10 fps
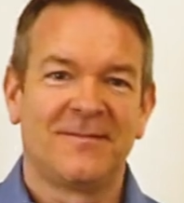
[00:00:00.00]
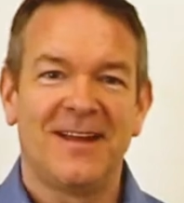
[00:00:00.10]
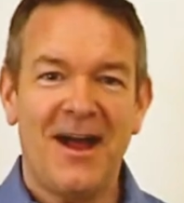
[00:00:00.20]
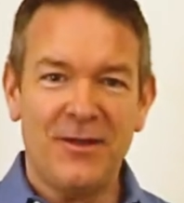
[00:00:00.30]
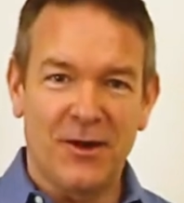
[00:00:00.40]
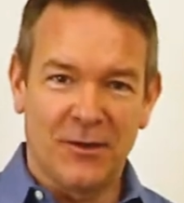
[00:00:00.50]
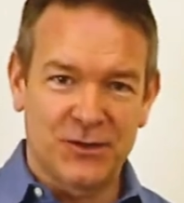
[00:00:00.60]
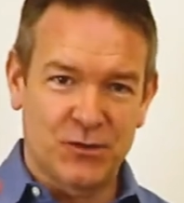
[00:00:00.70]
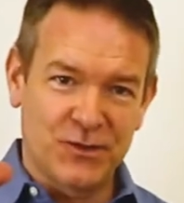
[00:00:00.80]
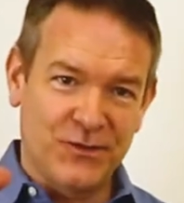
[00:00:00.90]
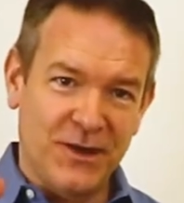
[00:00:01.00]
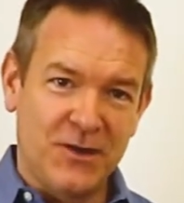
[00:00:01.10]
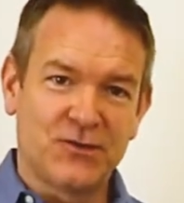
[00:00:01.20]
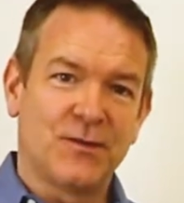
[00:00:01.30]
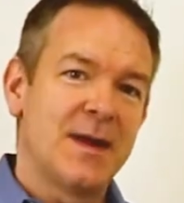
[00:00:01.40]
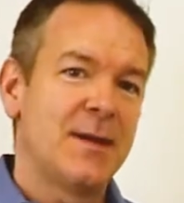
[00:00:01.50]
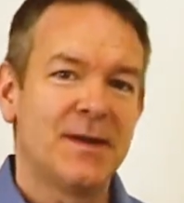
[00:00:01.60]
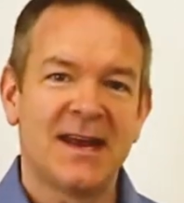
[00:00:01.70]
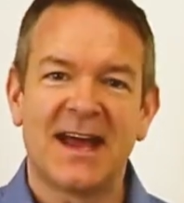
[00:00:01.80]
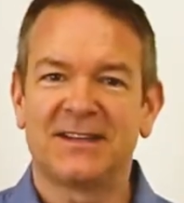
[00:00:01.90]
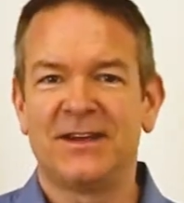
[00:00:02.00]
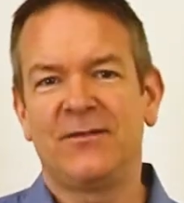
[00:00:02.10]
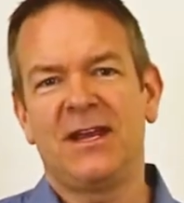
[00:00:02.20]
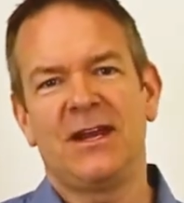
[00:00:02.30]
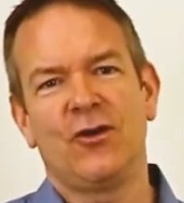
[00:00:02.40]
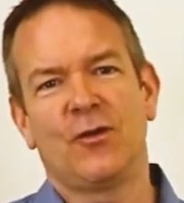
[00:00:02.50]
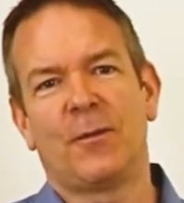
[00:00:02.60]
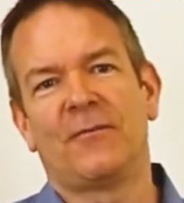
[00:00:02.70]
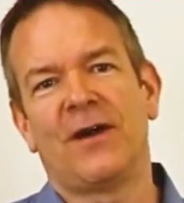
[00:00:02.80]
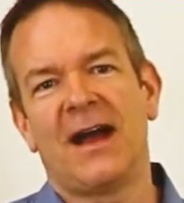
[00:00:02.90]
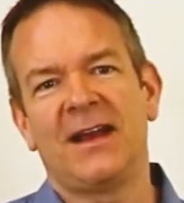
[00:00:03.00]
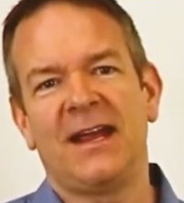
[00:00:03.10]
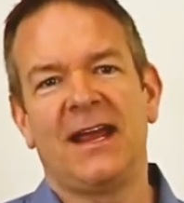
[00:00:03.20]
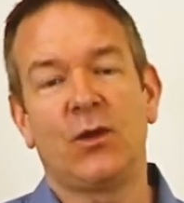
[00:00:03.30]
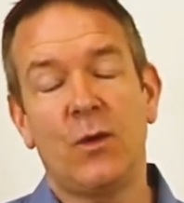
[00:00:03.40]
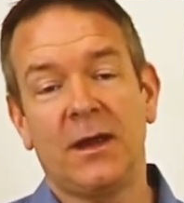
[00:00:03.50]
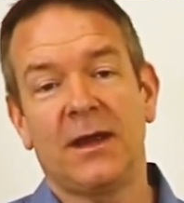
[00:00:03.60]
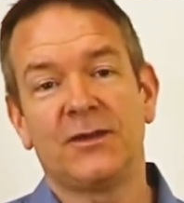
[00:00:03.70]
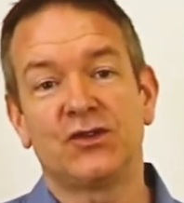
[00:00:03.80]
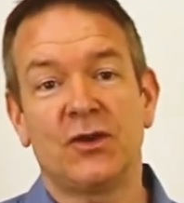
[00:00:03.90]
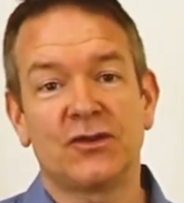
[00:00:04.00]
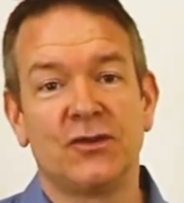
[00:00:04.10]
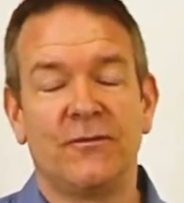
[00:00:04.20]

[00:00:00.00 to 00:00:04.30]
Hi there, it's Chris Figures from Ambient Activity here to provide a quick instructional